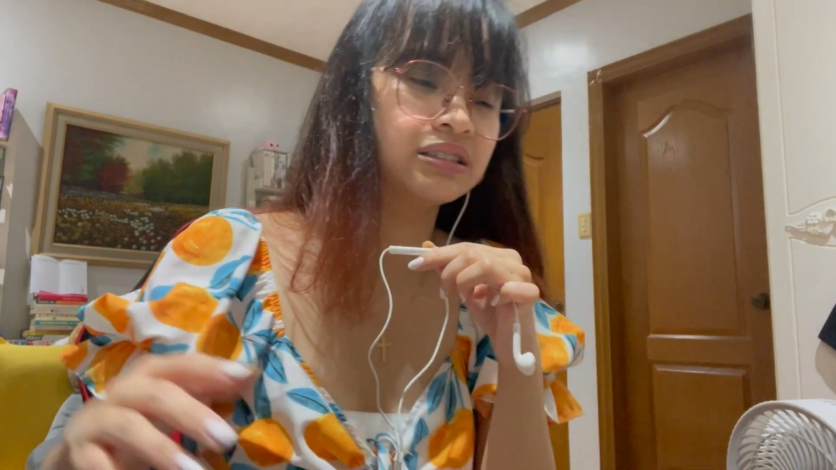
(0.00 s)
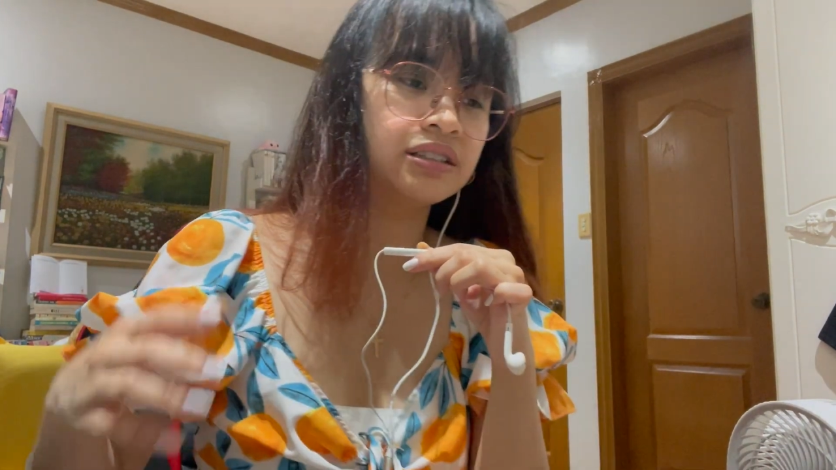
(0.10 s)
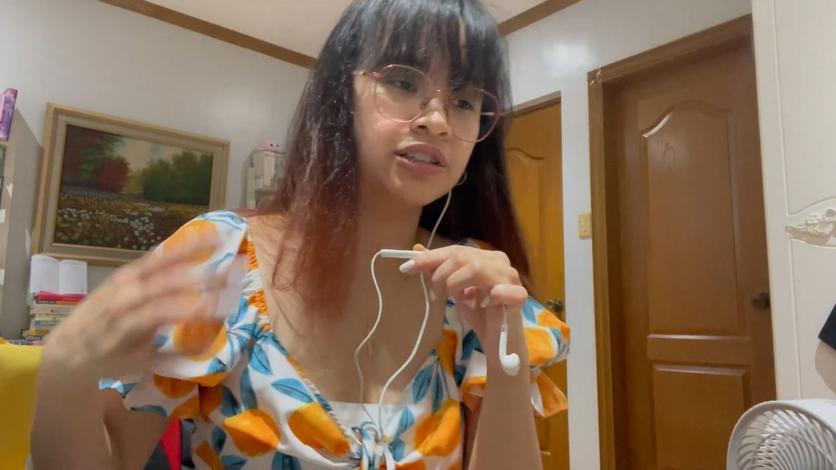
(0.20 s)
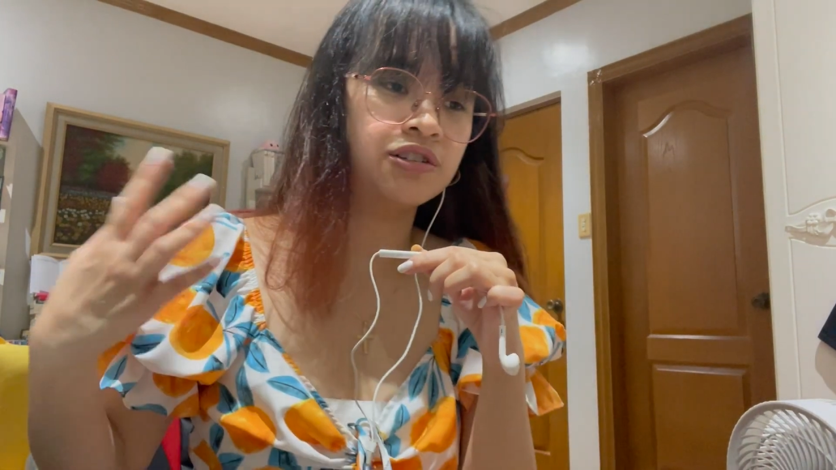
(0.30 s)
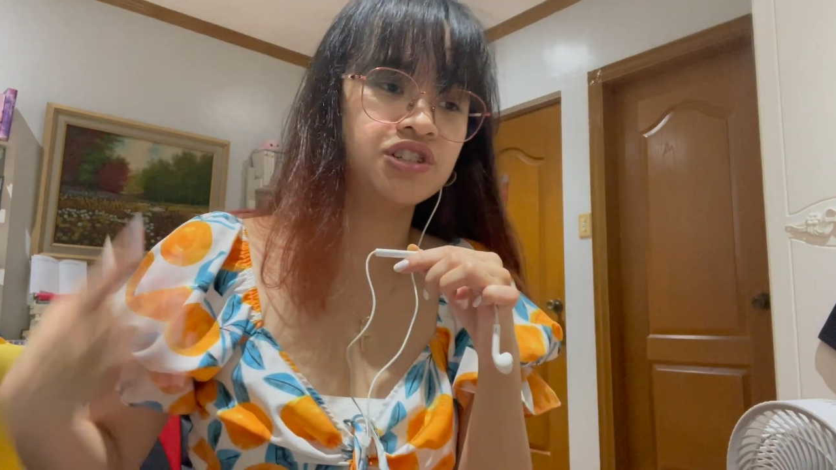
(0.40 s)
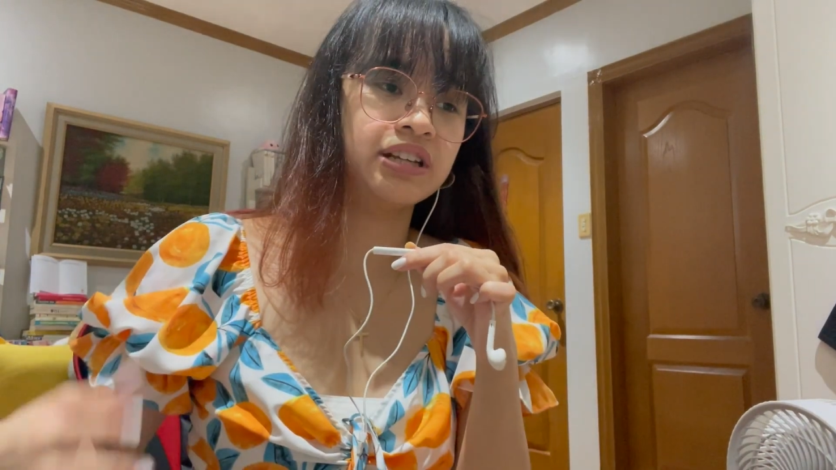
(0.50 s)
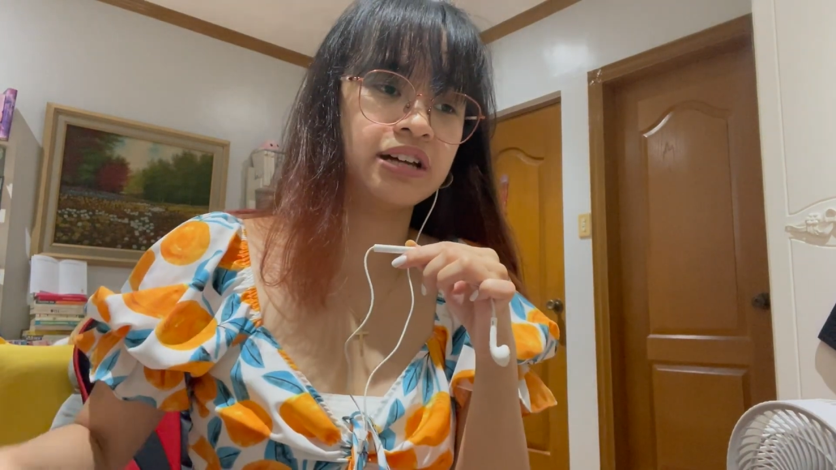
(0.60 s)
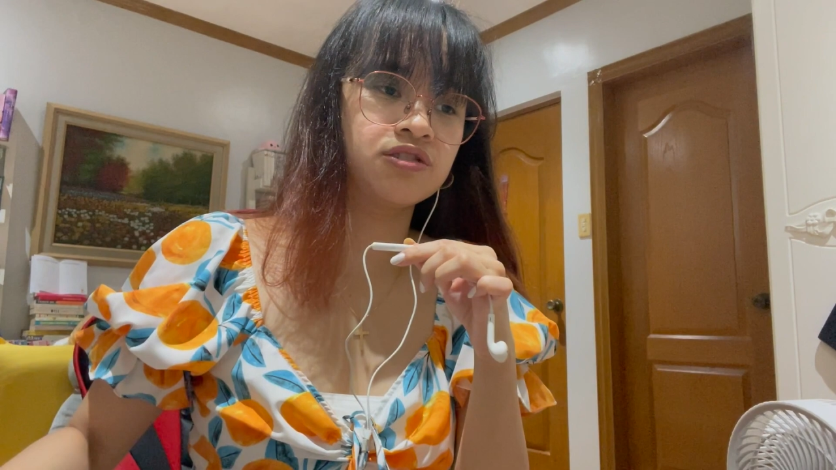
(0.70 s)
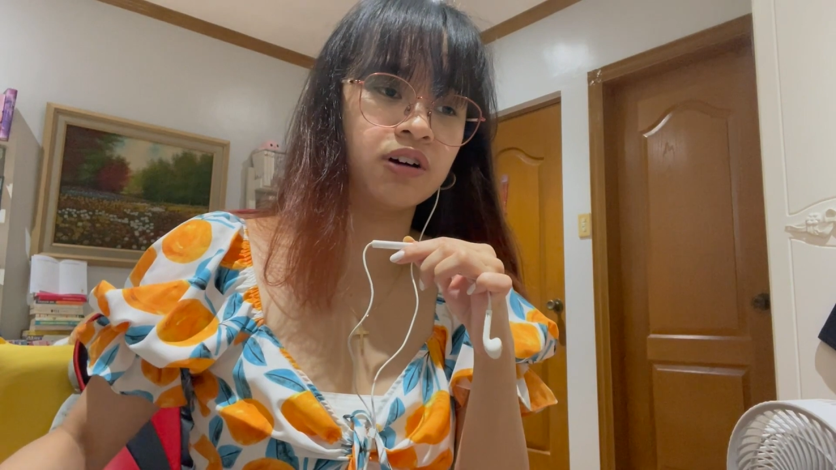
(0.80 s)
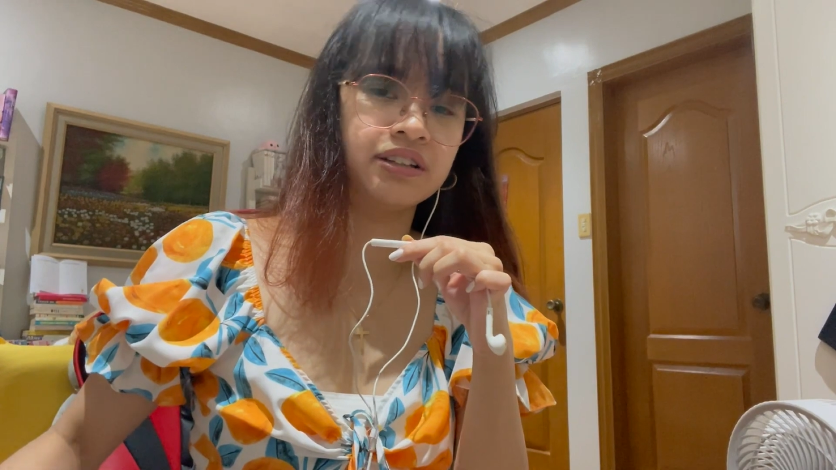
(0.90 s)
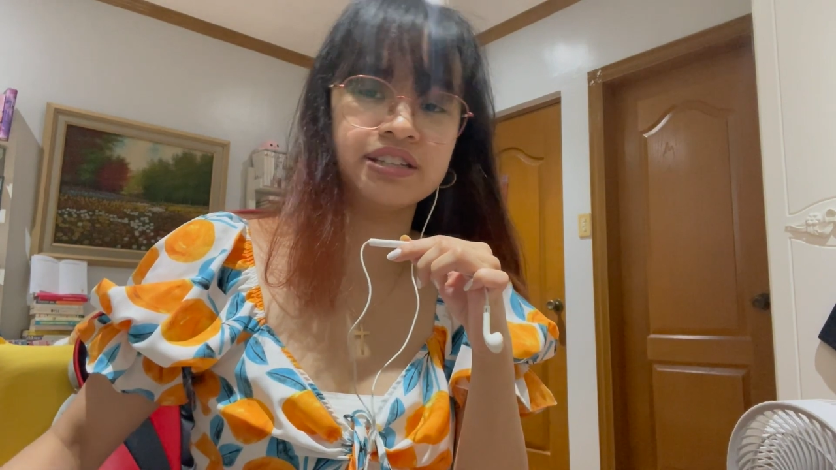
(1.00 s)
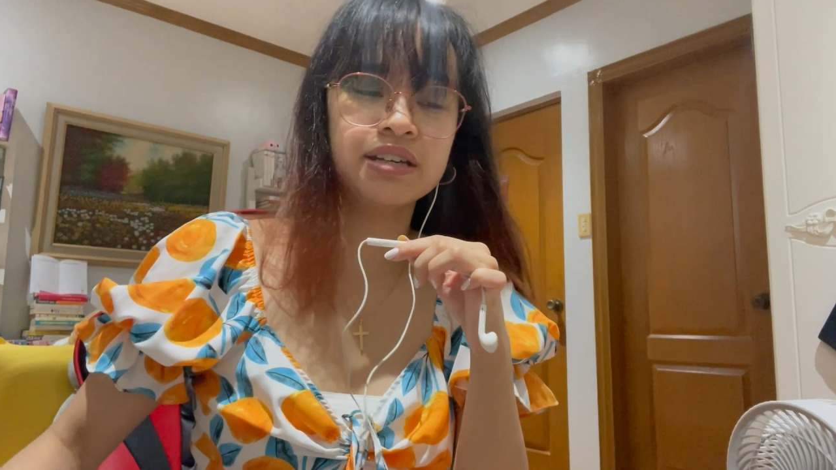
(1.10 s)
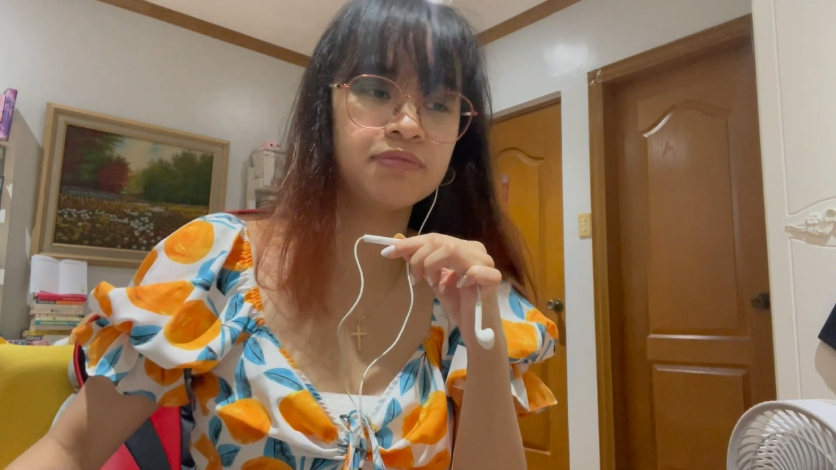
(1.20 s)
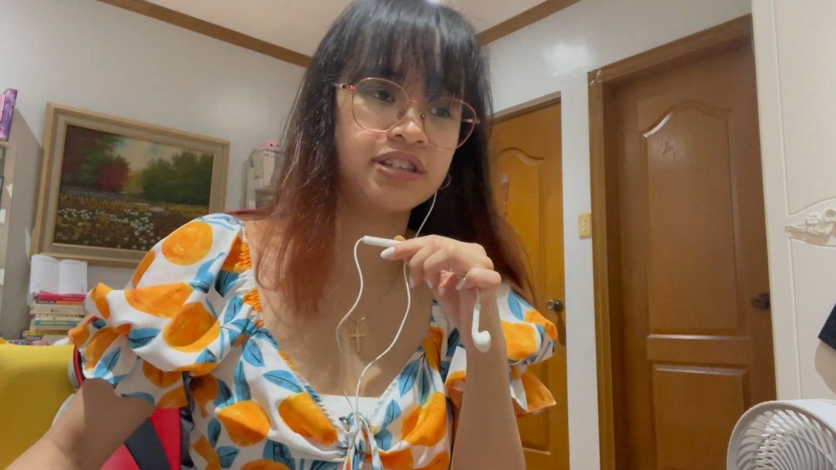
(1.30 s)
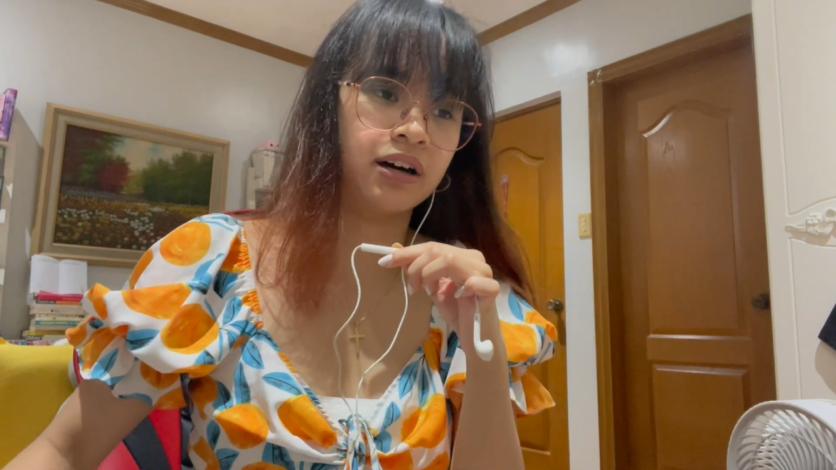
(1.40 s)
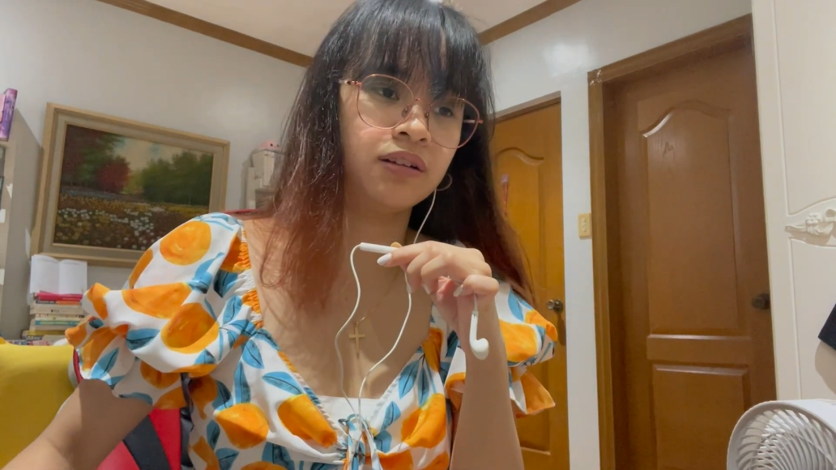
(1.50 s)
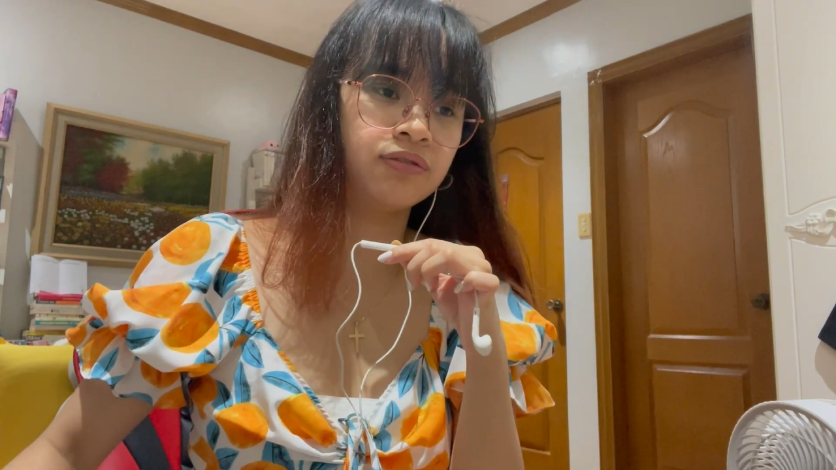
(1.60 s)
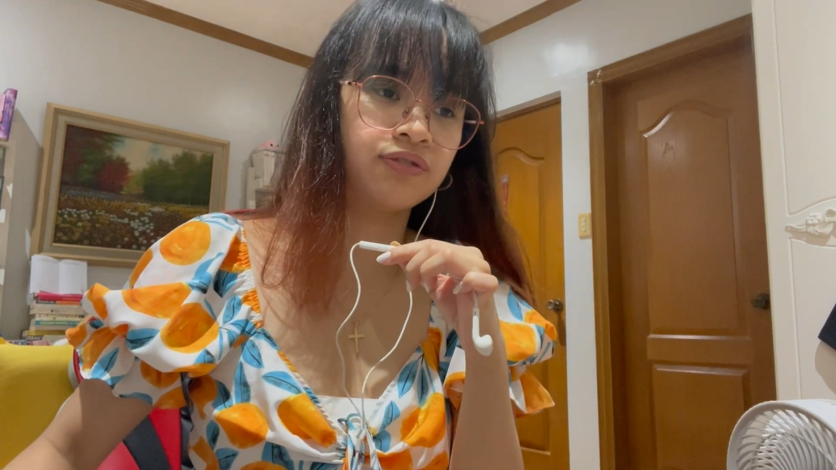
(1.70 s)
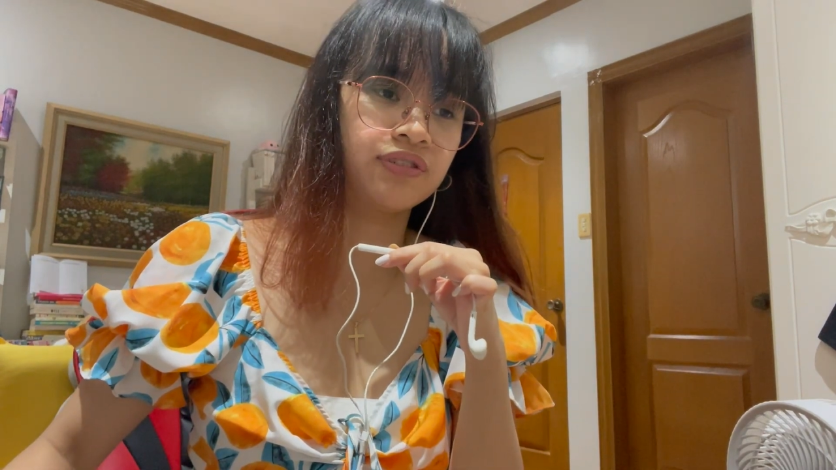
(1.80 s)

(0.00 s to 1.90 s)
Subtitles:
Eugene had drawn this himself,